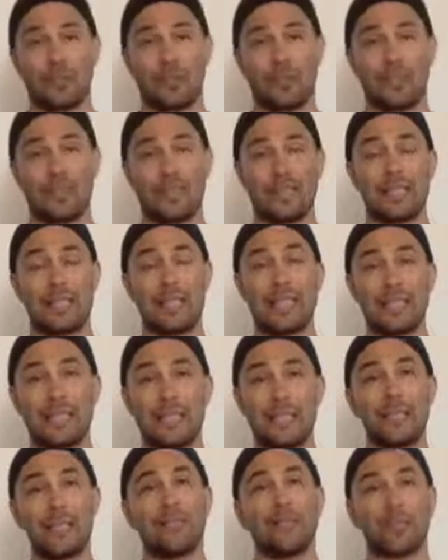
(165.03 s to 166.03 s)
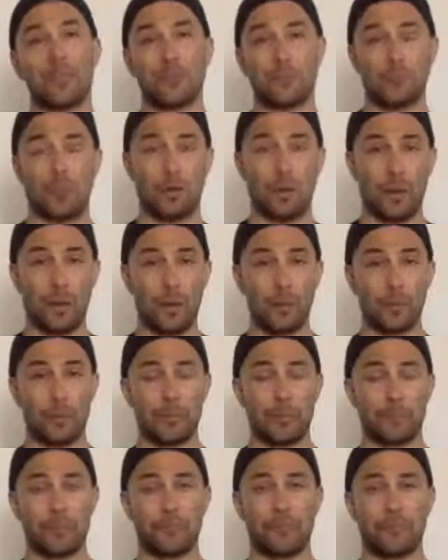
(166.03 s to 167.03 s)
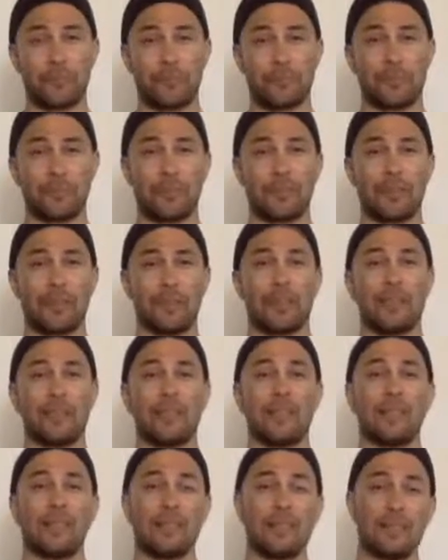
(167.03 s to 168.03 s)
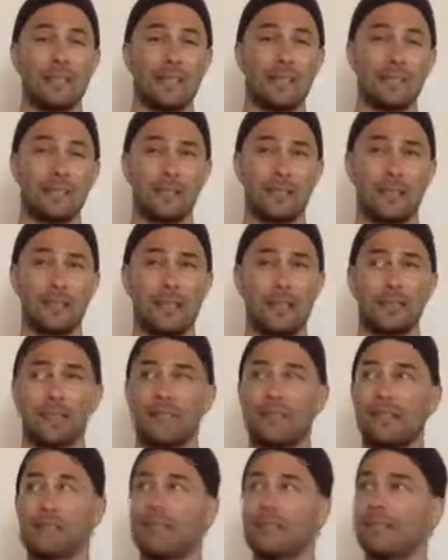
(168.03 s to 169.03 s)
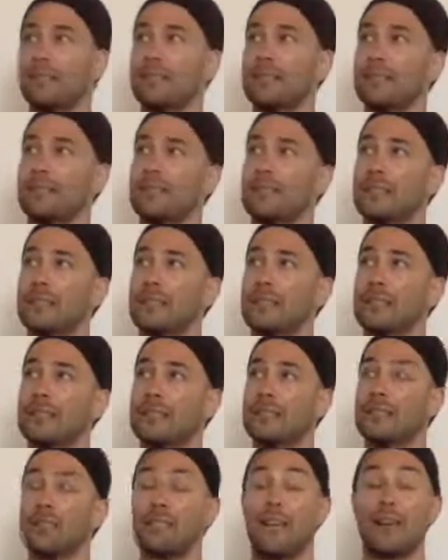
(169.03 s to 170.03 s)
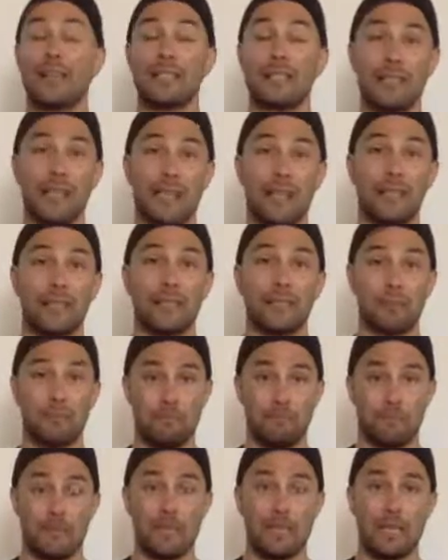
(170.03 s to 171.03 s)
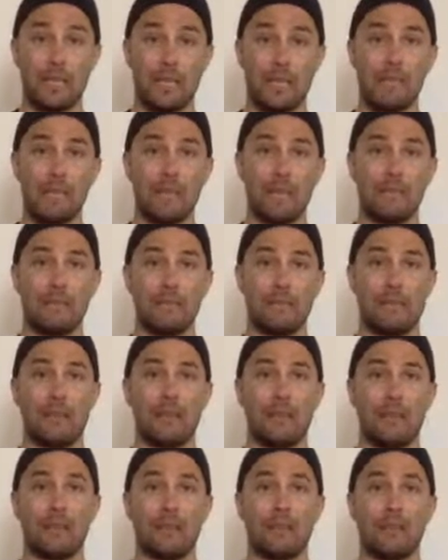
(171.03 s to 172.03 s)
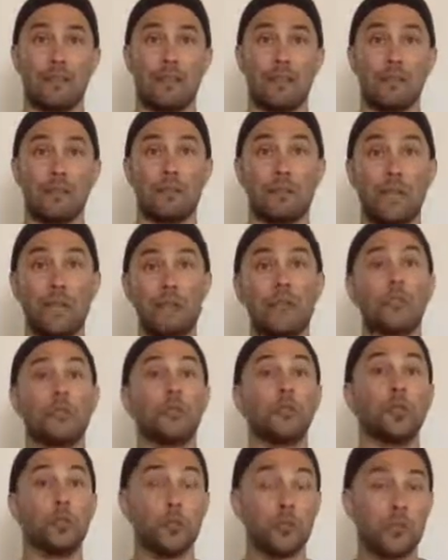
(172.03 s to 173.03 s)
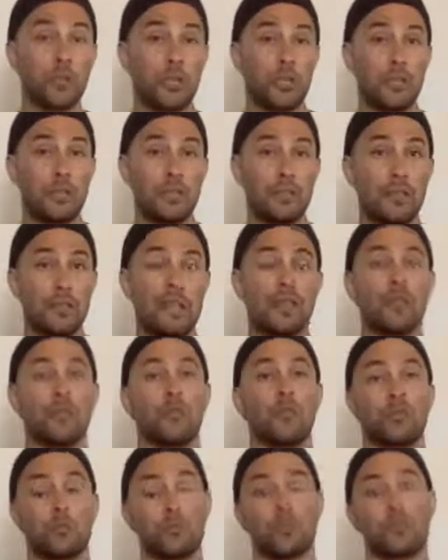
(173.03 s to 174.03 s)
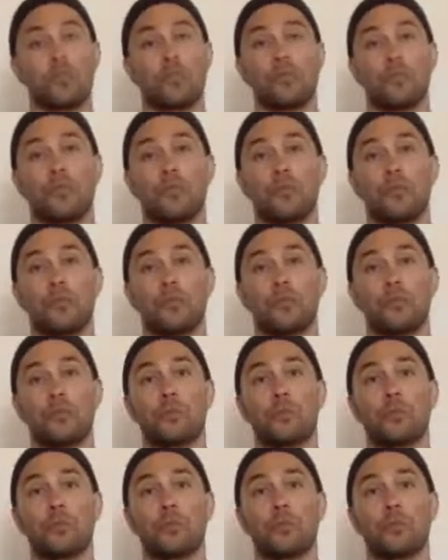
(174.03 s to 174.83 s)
this idea of a swamp is is fascinating to me in that the resolution in order to